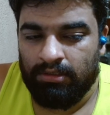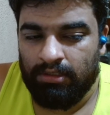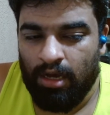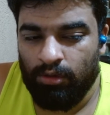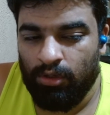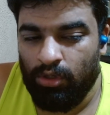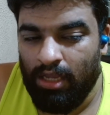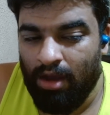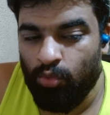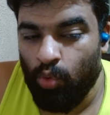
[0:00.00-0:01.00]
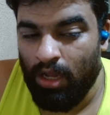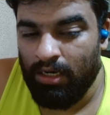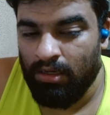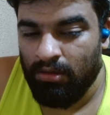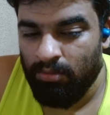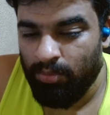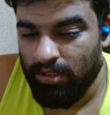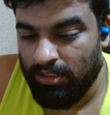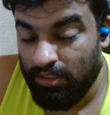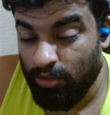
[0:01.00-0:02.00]
Now they only have one
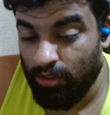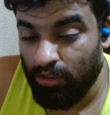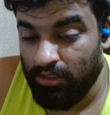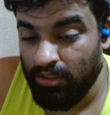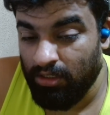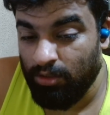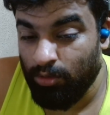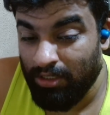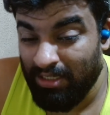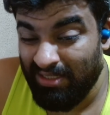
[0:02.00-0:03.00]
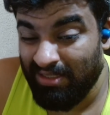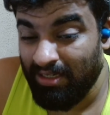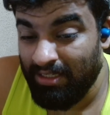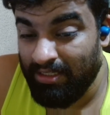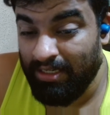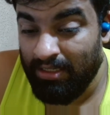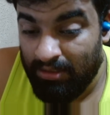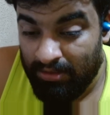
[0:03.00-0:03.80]
person doing all the dirty work and he's 33.